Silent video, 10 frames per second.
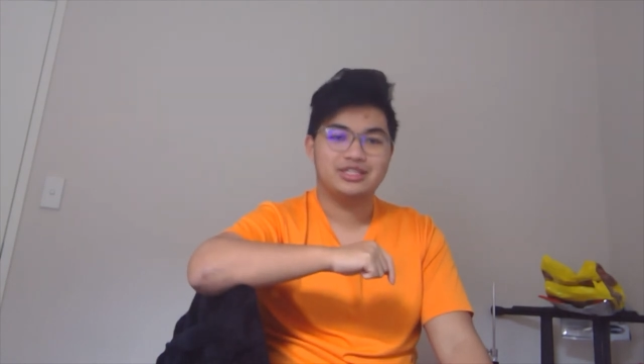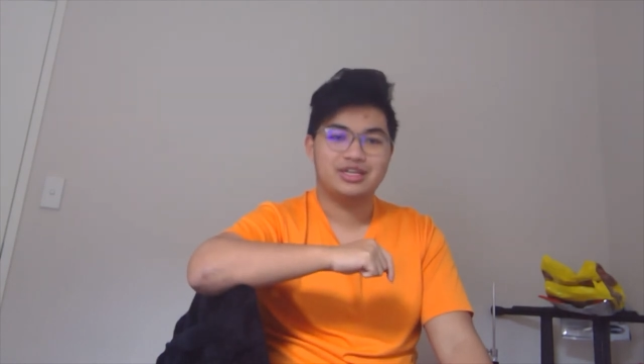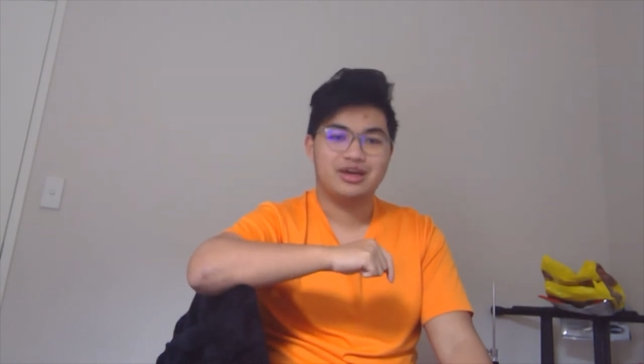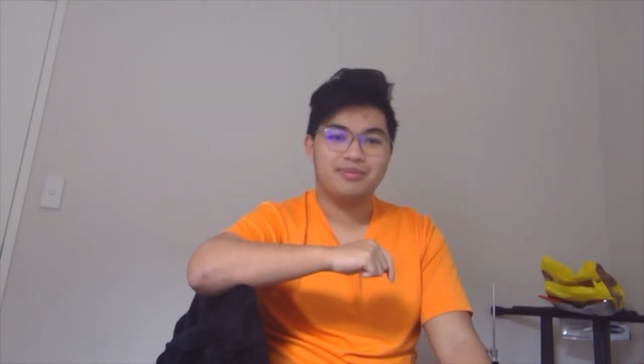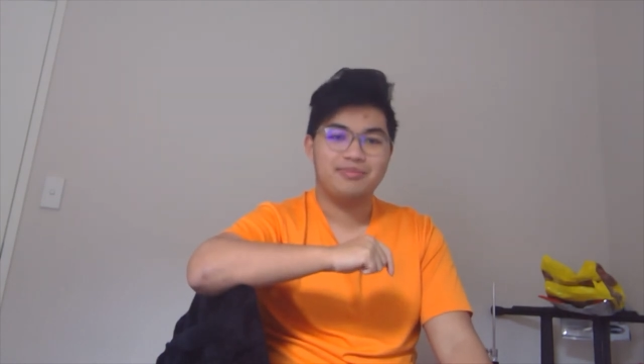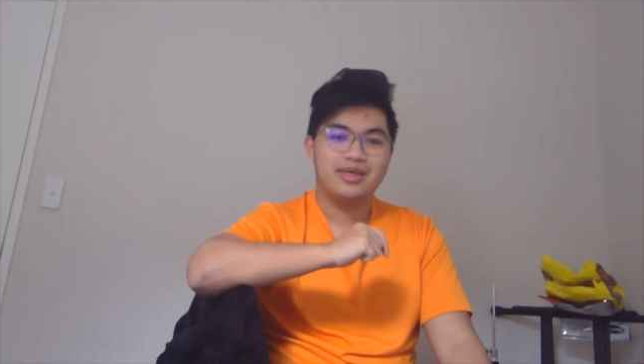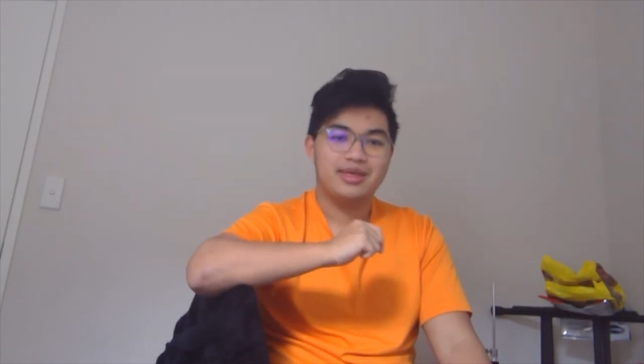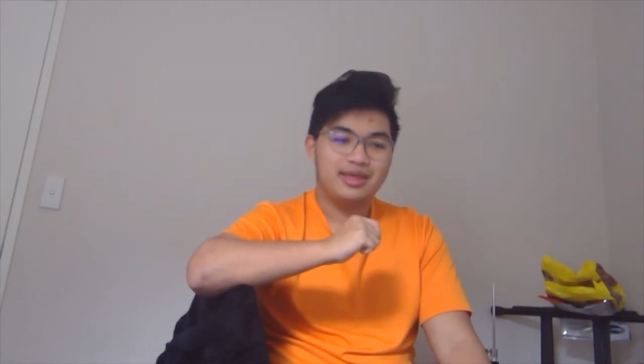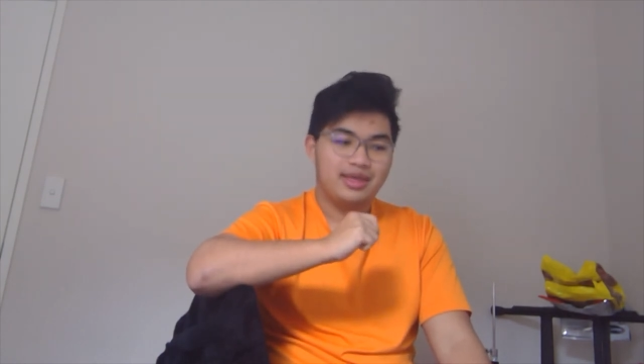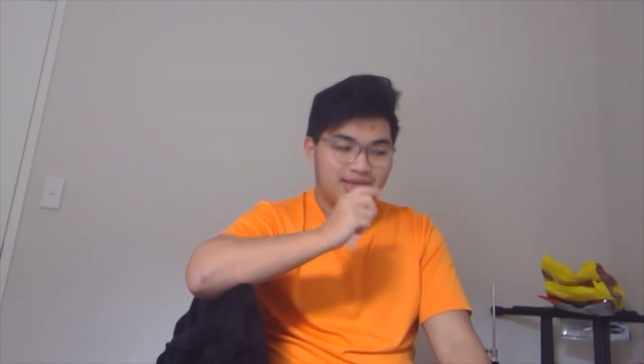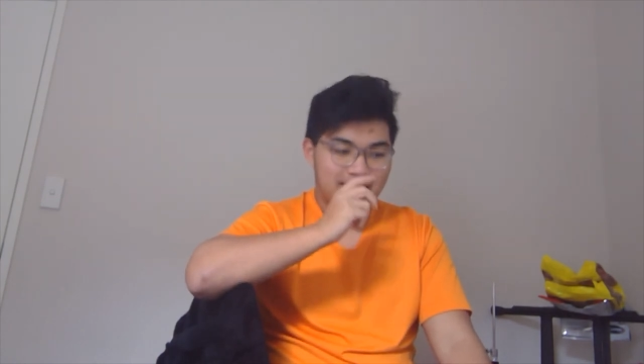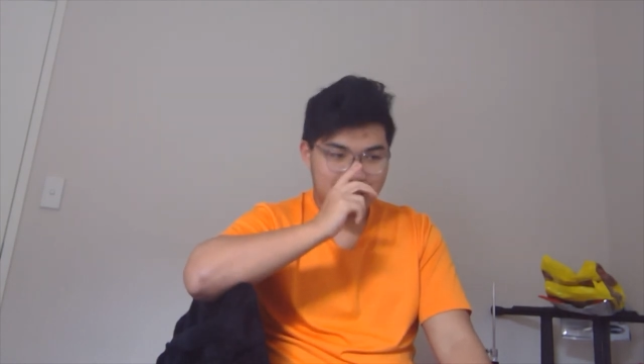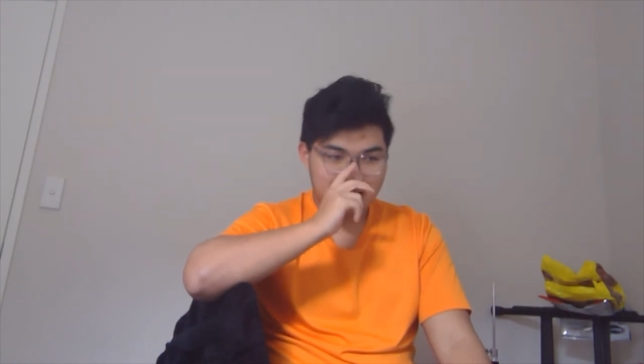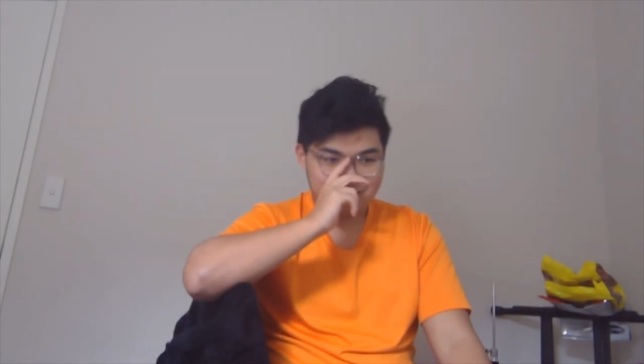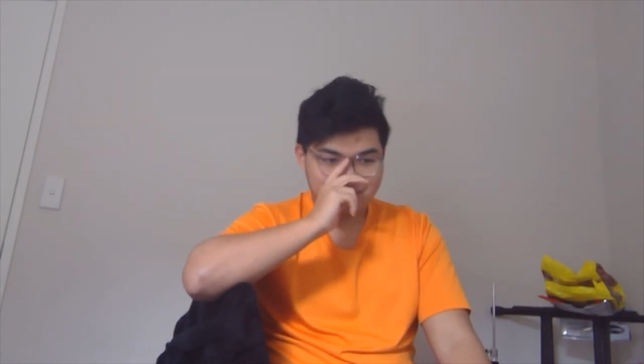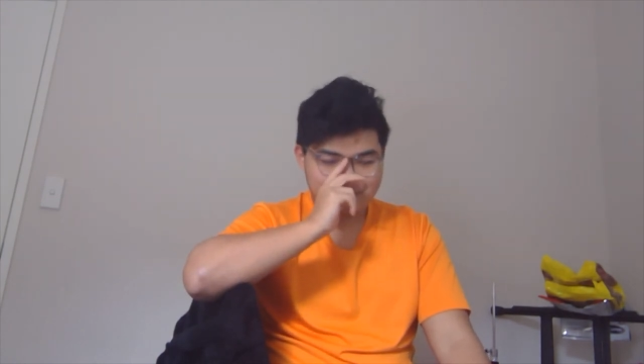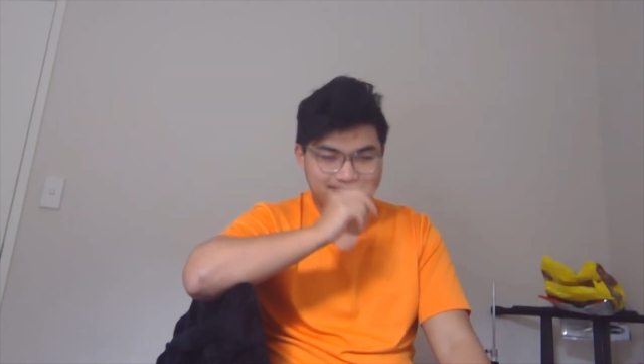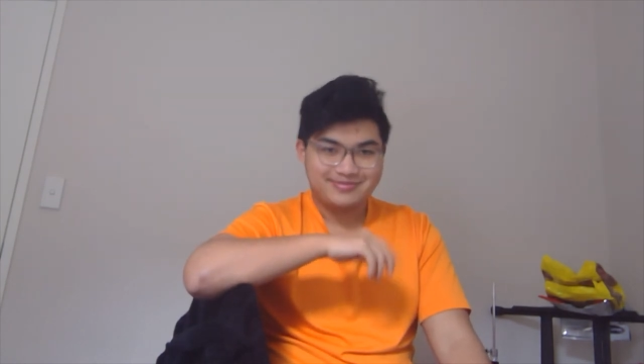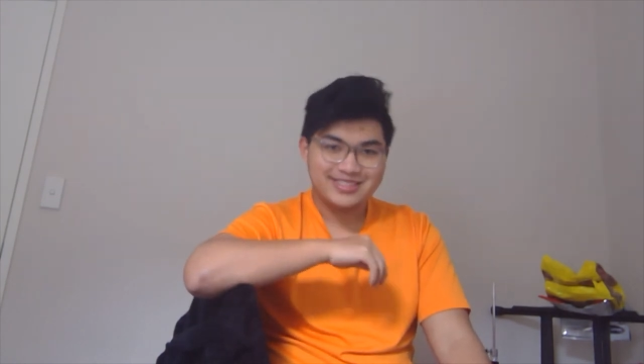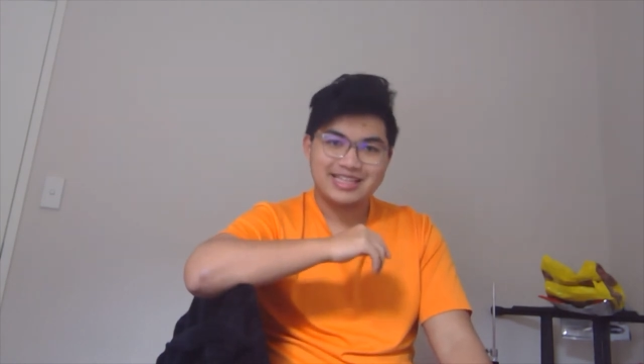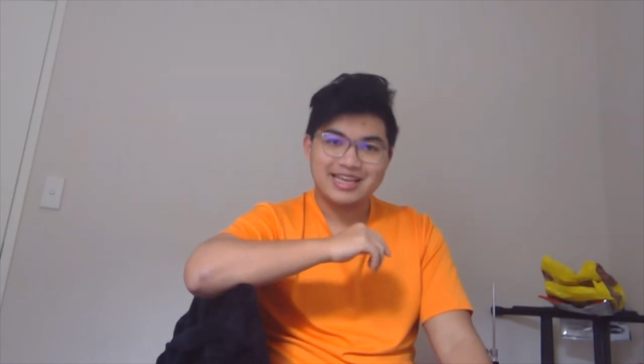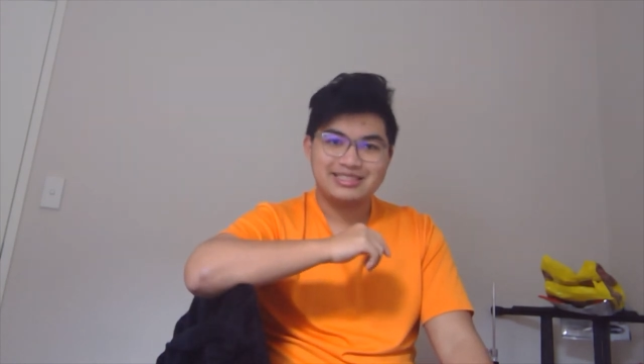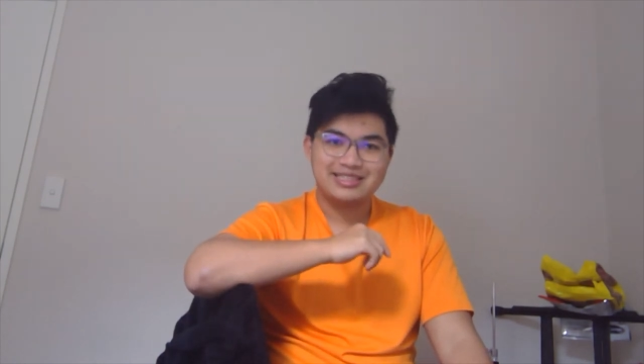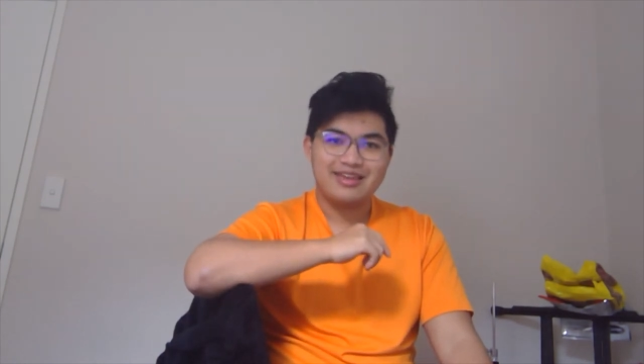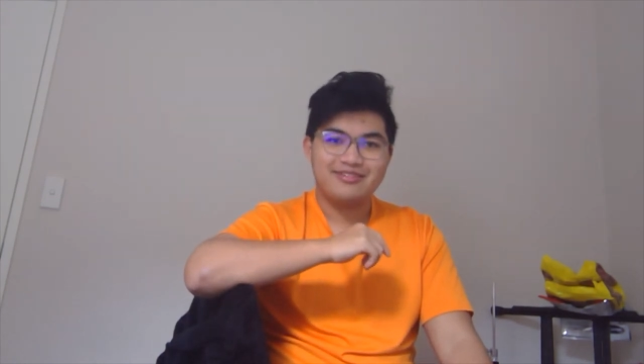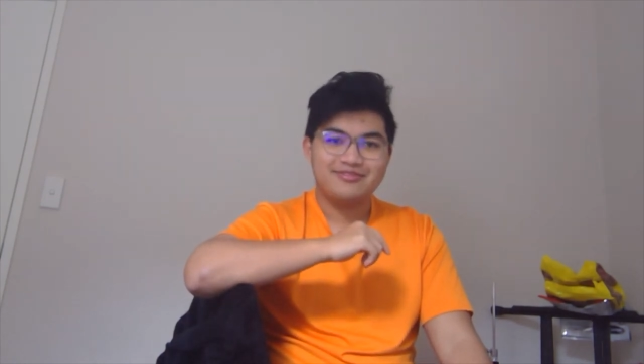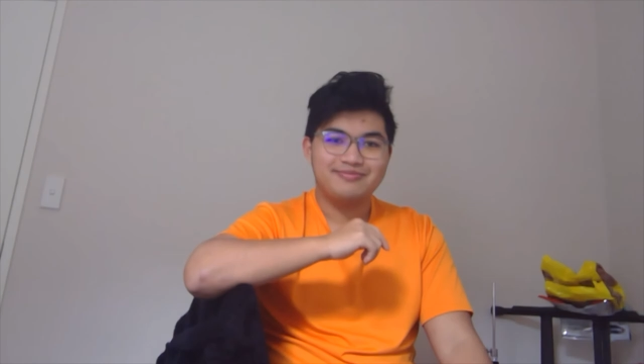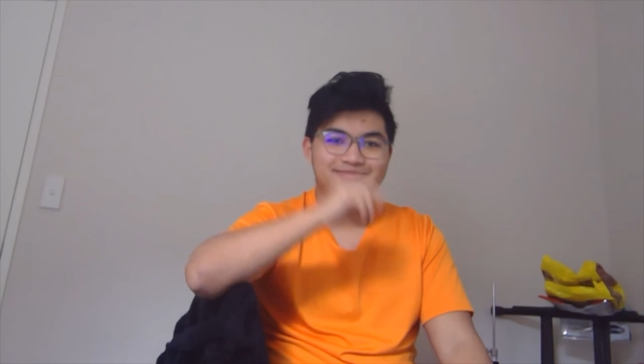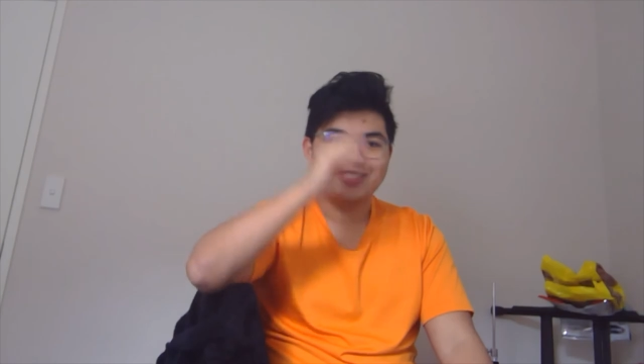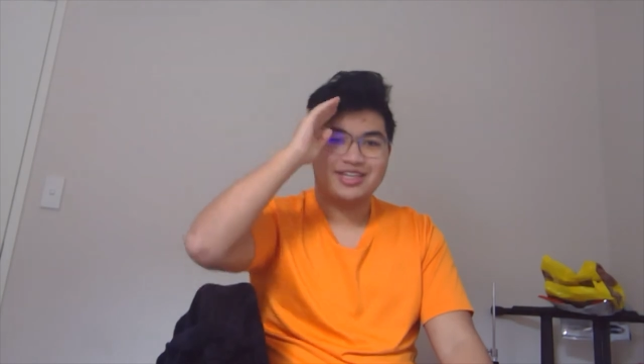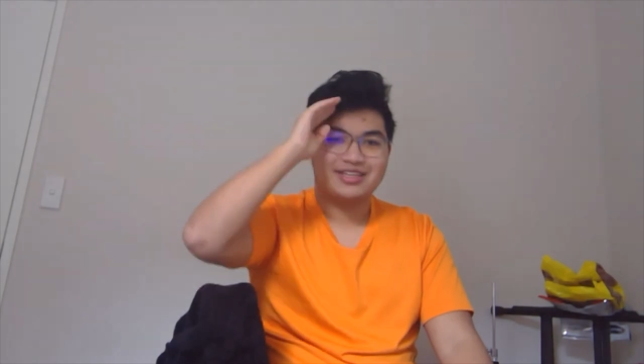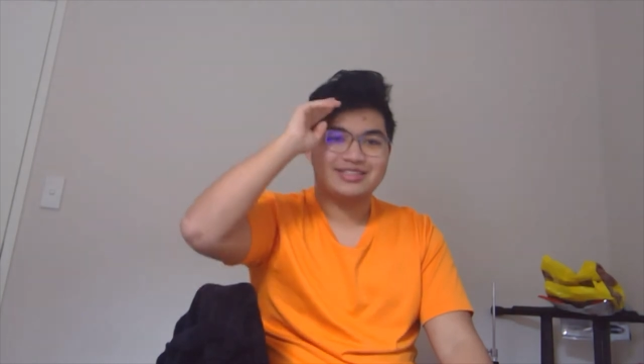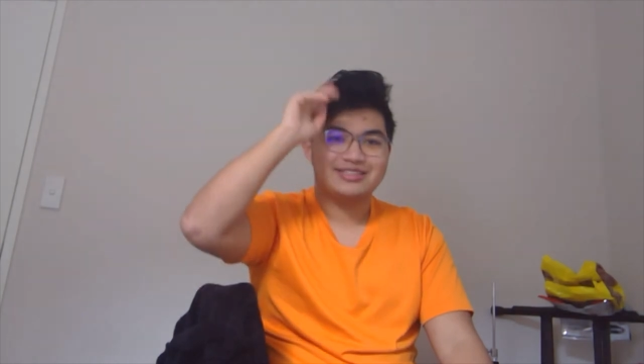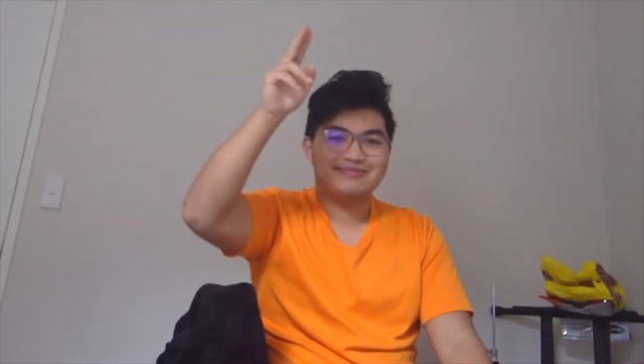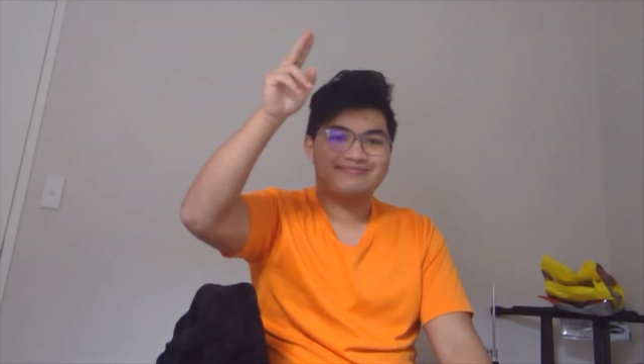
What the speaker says: time. Stay safe. Cheers.